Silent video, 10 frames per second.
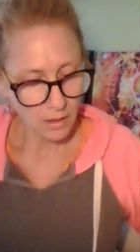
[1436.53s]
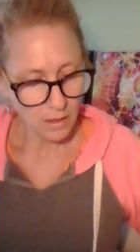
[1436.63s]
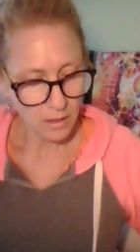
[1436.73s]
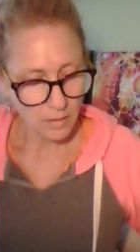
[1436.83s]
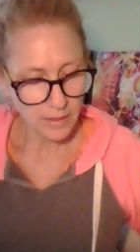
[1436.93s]

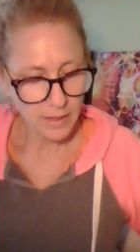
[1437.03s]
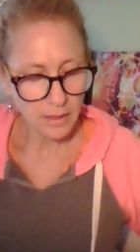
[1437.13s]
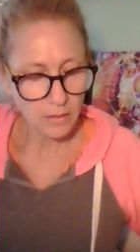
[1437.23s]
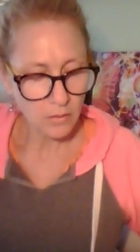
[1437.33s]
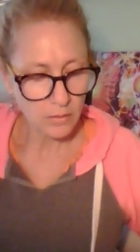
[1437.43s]
Uh, the
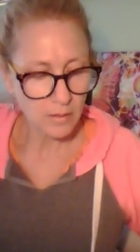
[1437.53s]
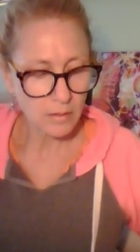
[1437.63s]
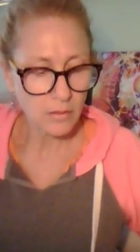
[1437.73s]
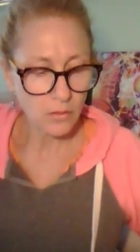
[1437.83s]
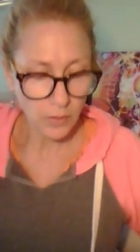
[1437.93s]
king,
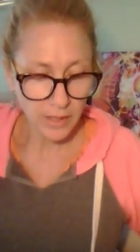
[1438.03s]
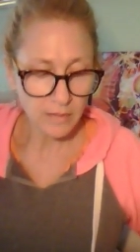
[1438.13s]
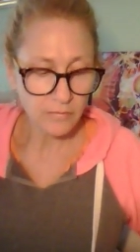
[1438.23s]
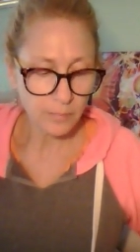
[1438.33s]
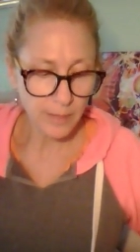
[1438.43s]
the, the
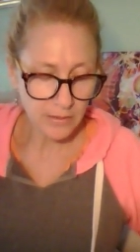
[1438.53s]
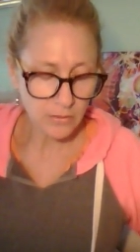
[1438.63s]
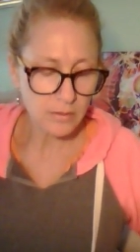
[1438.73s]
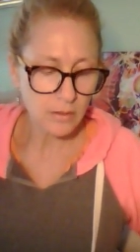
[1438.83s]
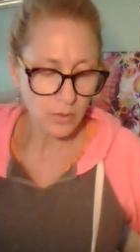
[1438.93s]
Queen of
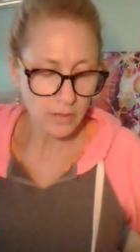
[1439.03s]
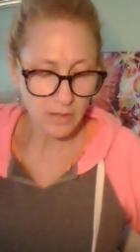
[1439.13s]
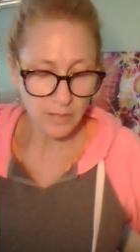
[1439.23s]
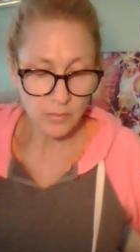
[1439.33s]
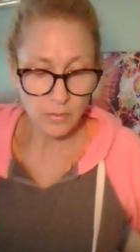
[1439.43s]
Pentacles and the Queen
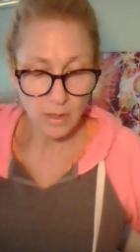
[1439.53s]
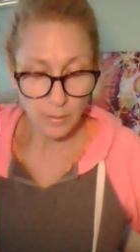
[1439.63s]
of Cups were